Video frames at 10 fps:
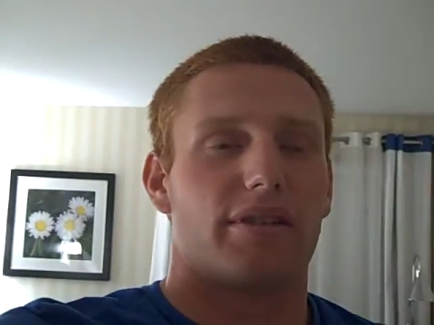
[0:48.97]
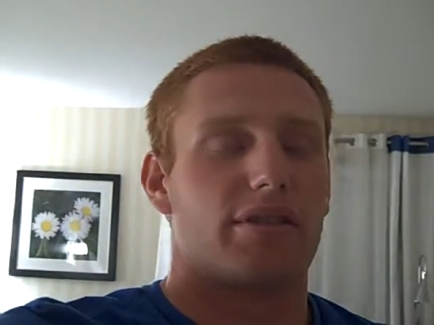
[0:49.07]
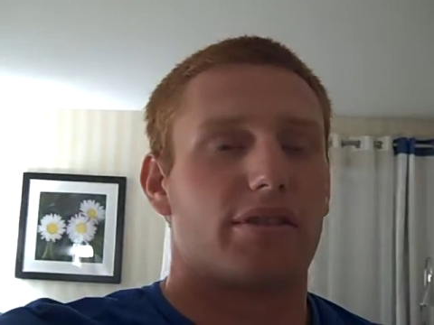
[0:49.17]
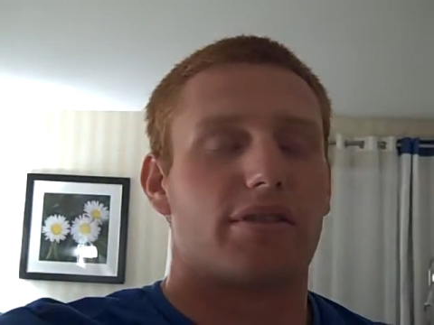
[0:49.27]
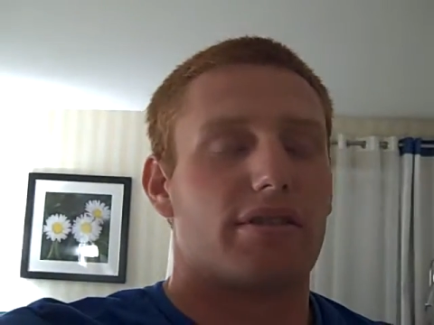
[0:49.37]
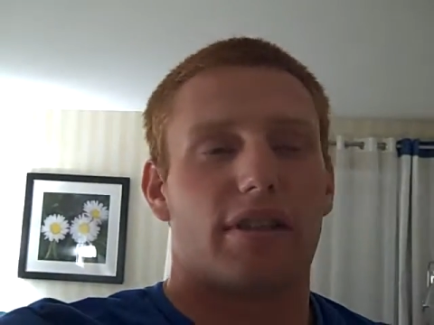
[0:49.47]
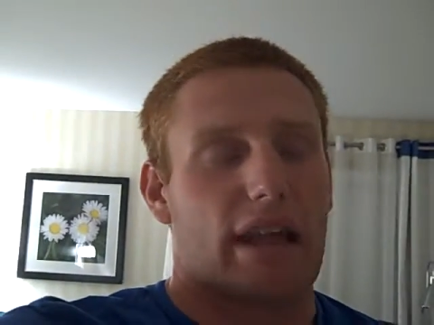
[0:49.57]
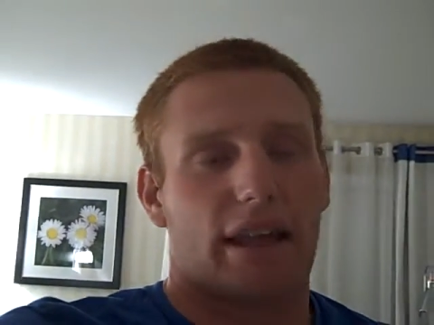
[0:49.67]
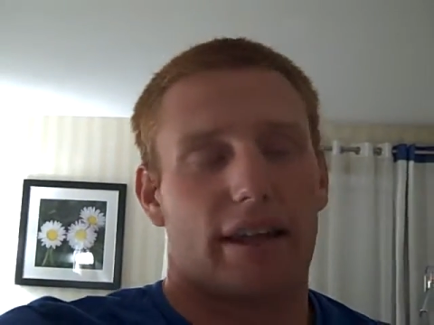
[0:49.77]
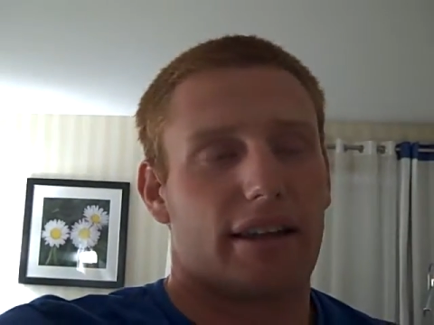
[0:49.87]
which is
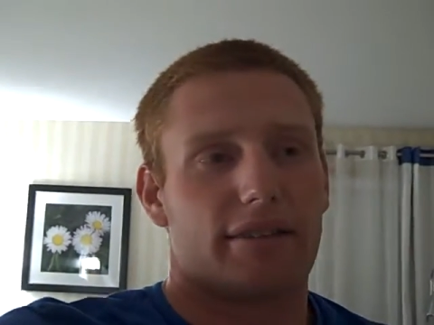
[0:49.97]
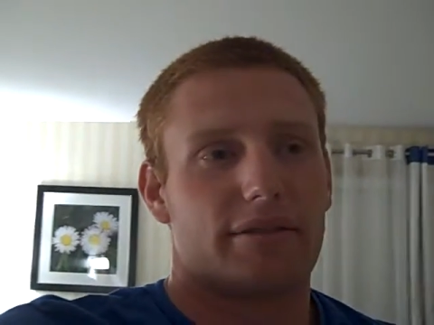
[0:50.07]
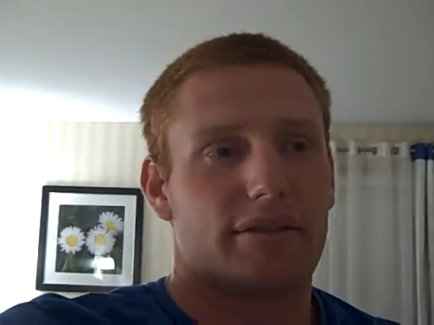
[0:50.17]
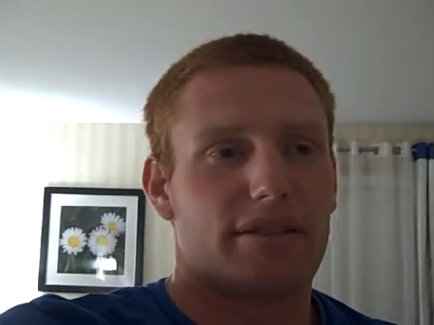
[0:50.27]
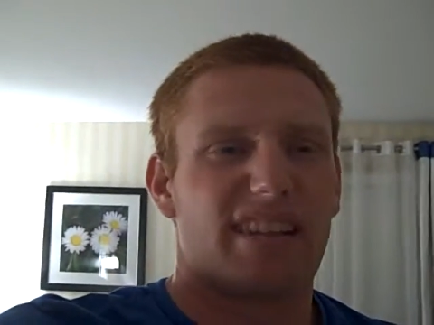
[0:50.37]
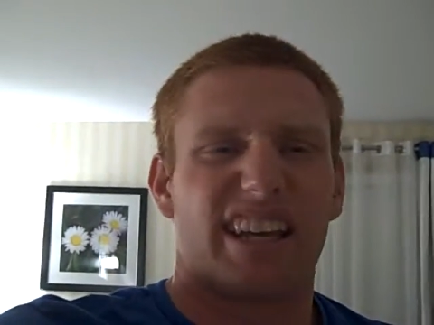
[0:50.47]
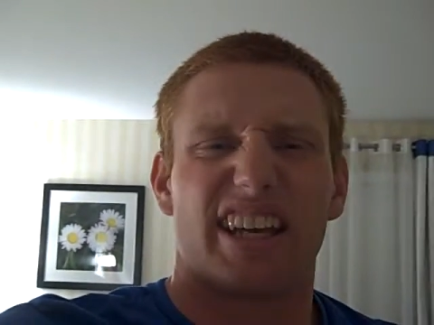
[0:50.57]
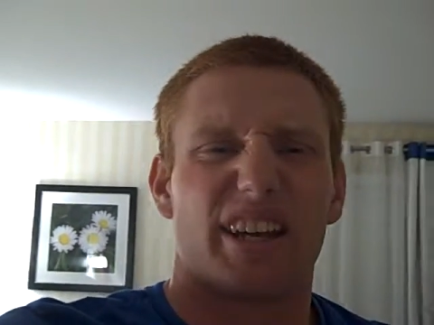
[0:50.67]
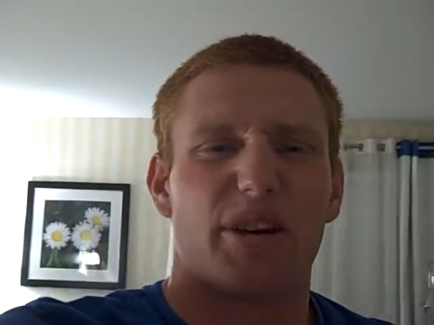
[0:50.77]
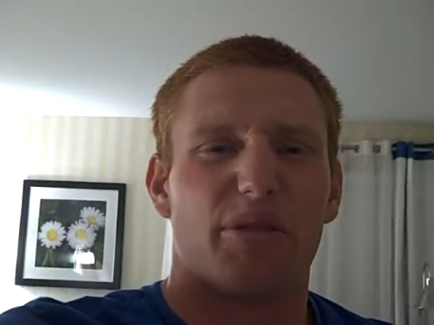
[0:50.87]
uh, it's like
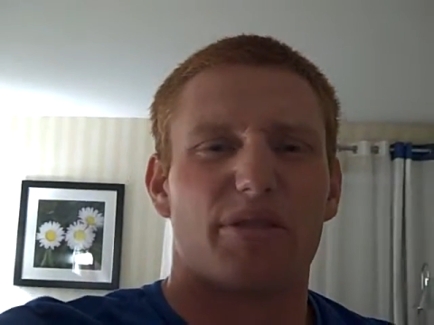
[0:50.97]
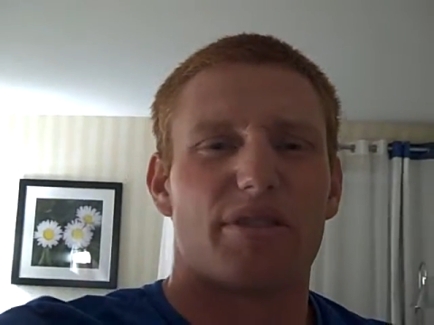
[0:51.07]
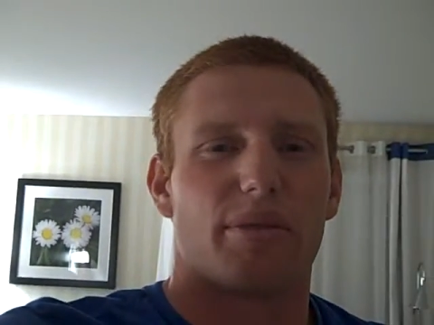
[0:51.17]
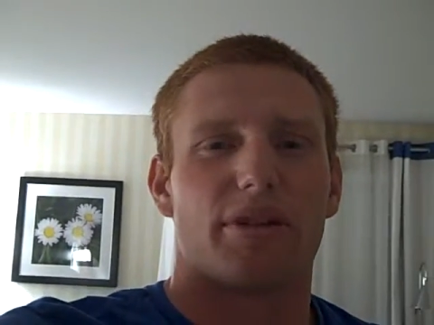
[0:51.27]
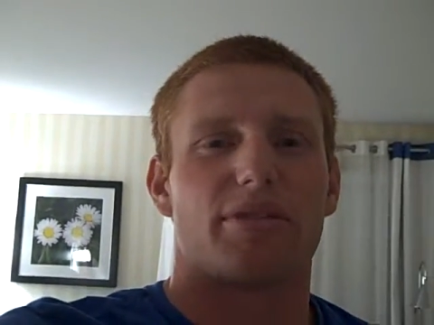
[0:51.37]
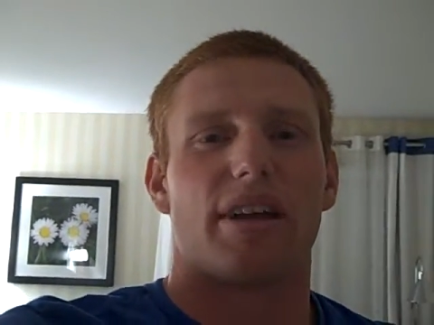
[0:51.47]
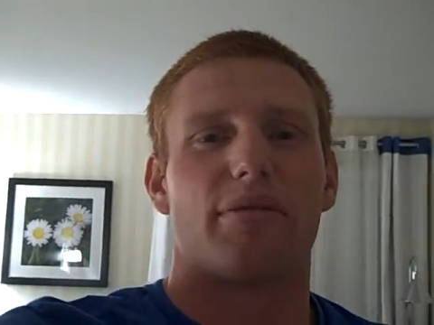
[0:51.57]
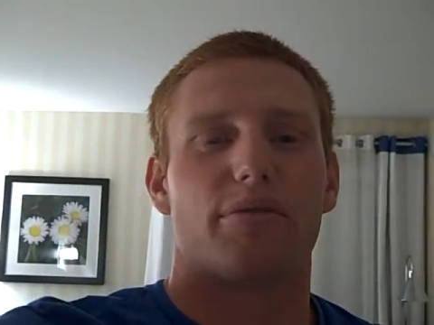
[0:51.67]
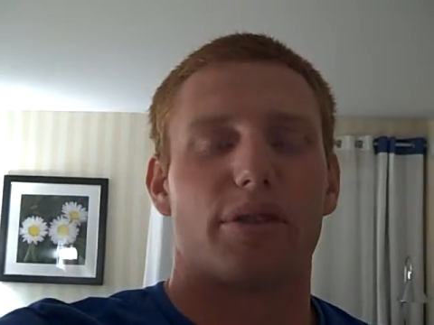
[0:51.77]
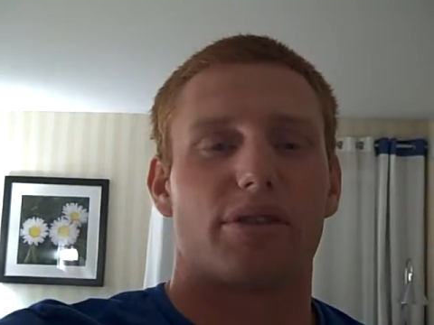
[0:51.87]
ginkgo and some other
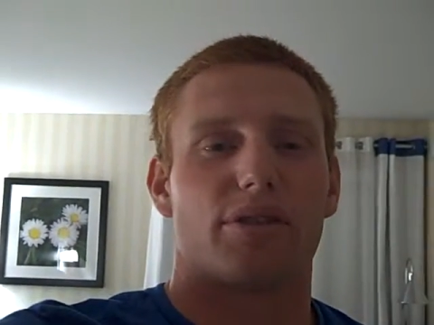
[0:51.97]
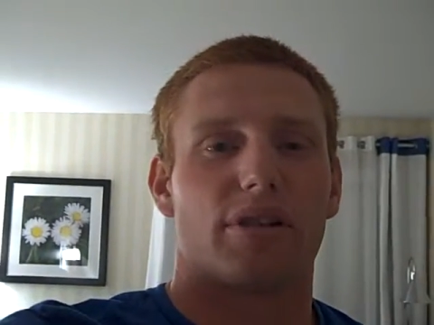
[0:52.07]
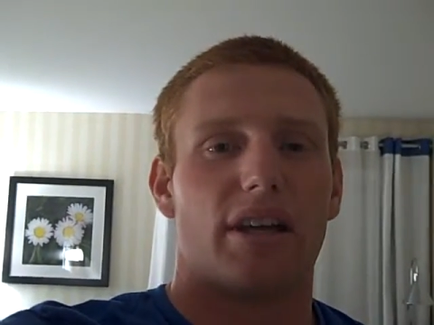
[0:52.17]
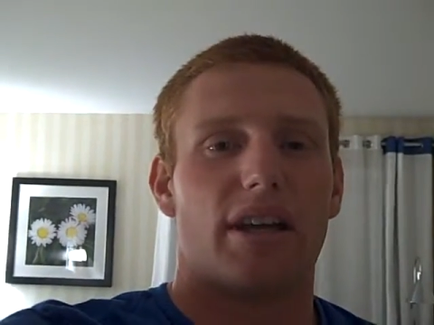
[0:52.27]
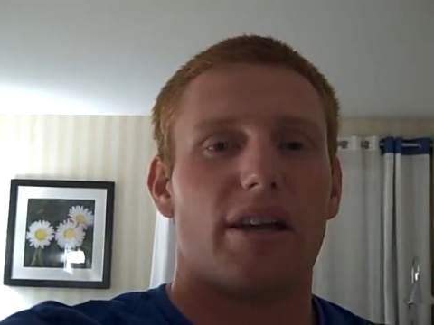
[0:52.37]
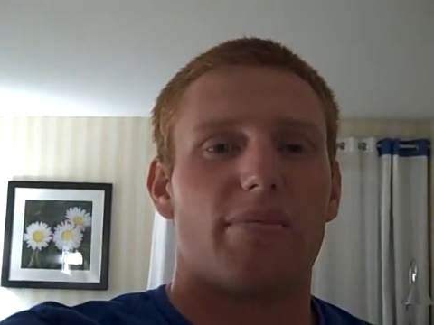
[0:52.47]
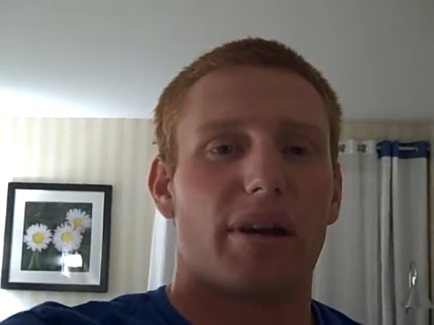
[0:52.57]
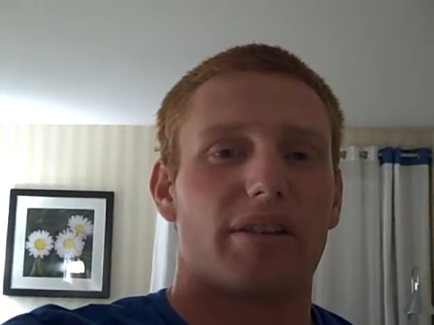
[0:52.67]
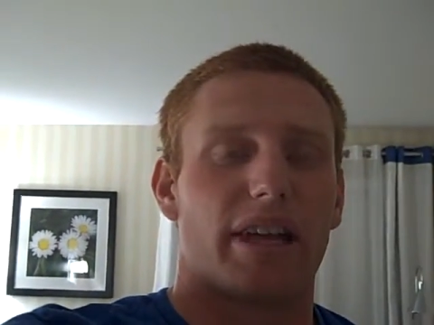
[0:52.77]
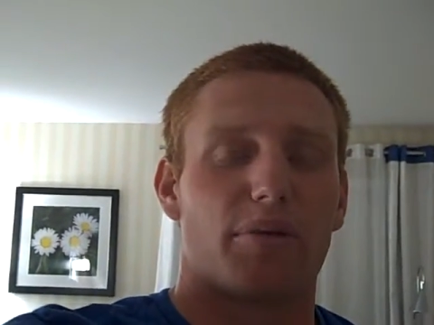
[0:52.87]
stuff, which
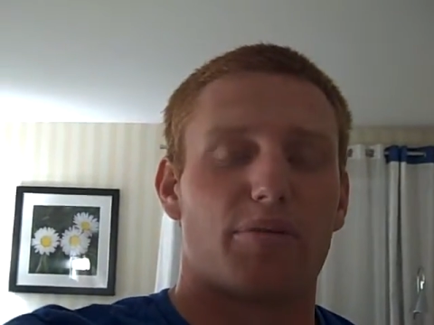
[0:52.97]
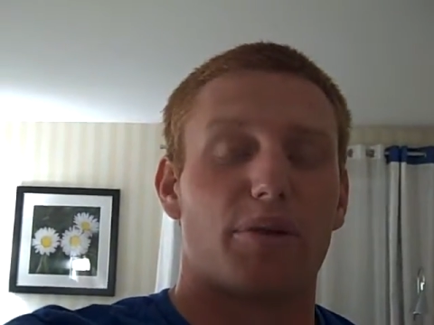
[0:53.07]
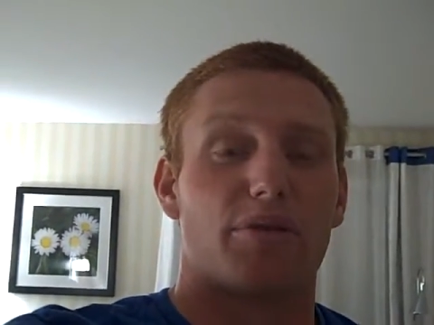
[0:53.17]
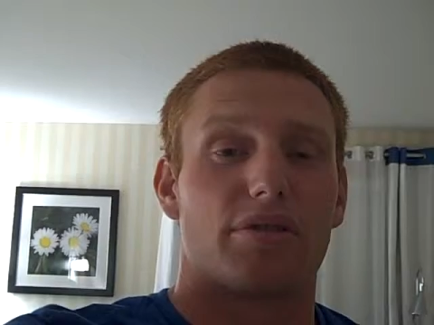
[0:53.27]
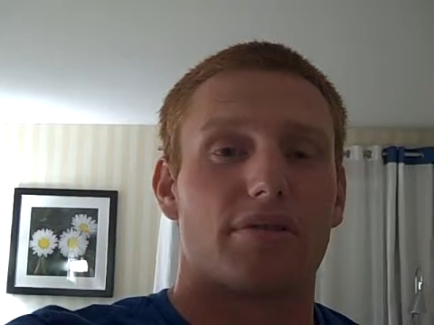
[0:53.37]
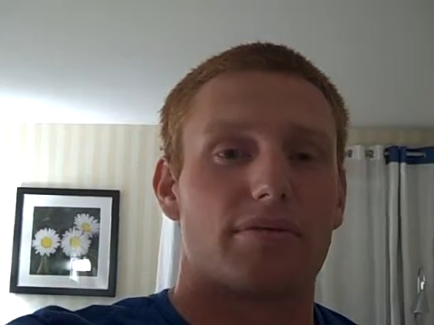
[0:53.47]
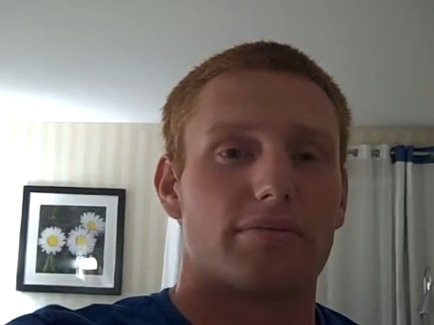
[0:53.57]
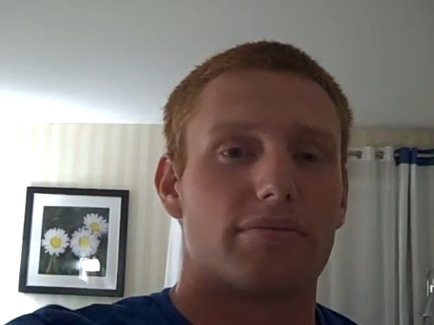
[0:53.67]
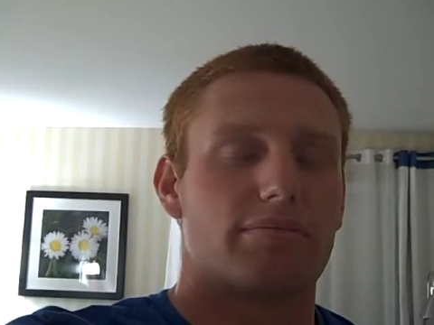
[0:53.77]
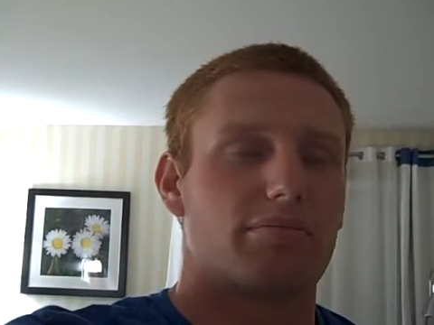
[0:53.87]
apparently helps boost
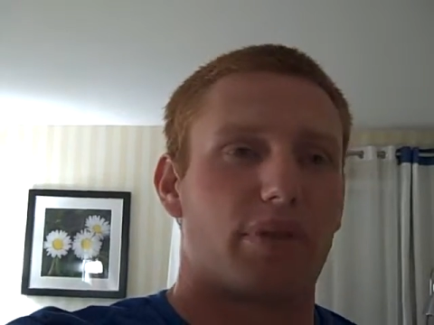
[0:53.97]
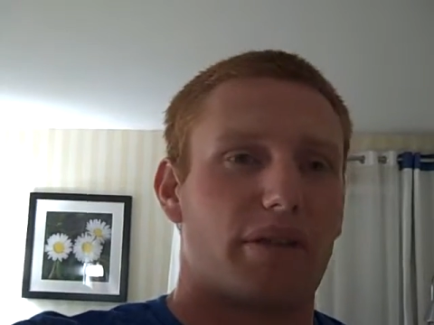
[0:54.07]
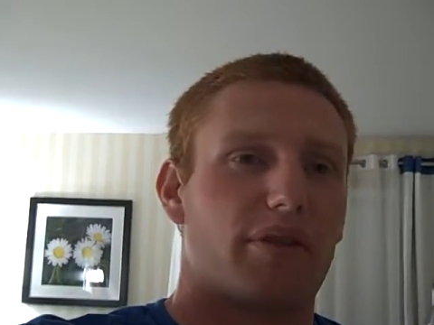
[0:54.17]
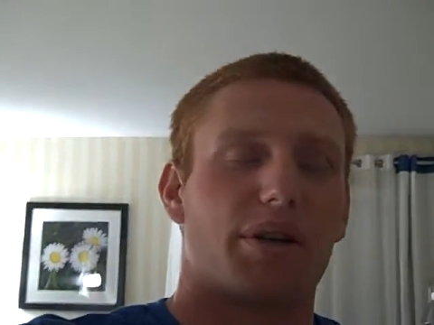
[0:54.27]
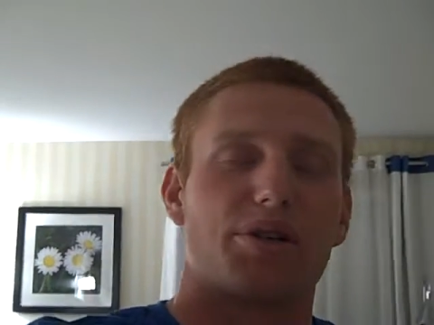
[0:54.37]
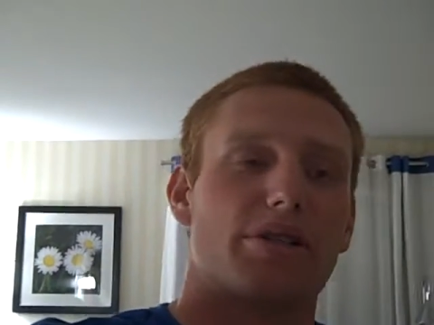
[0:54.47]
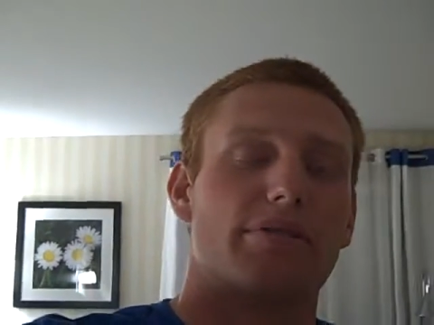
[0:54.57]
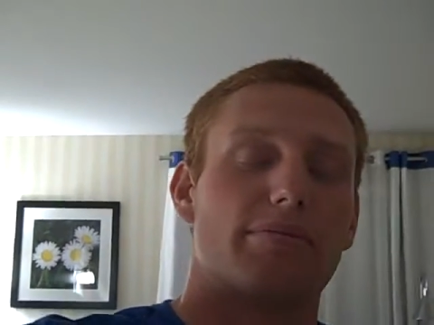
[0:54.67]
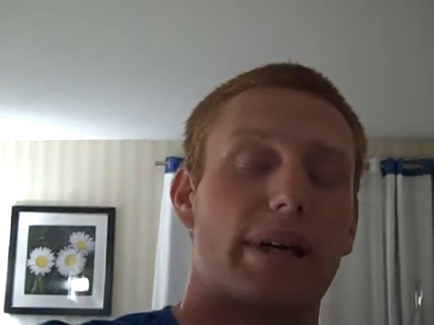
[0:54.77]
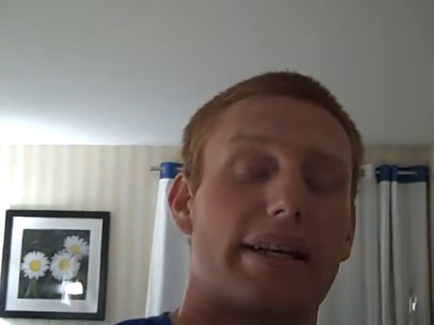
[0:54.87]
brain function,
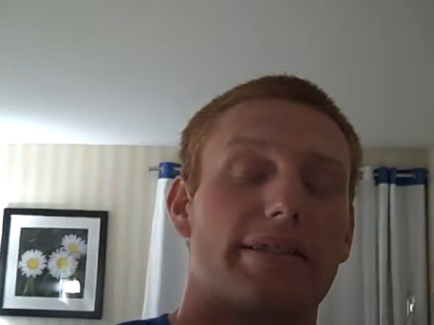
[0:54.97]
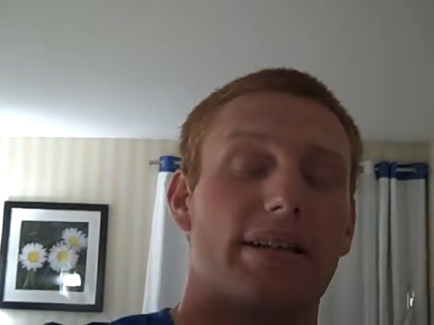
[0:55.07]
but